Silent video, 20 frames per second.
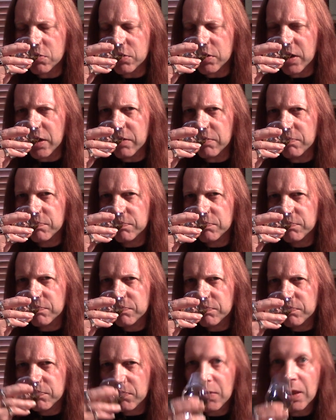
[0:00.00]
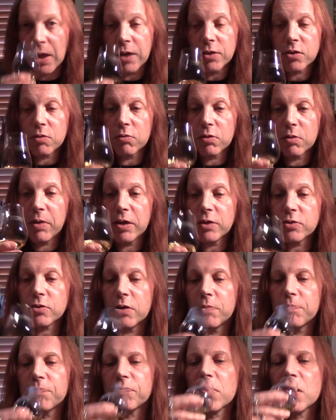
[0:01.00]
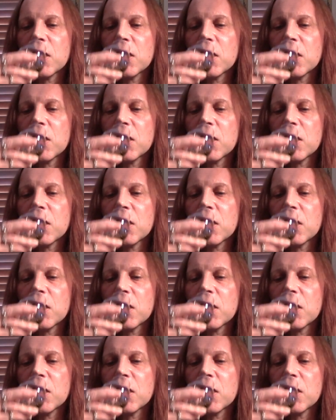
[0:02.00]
it now. So what the palate's like.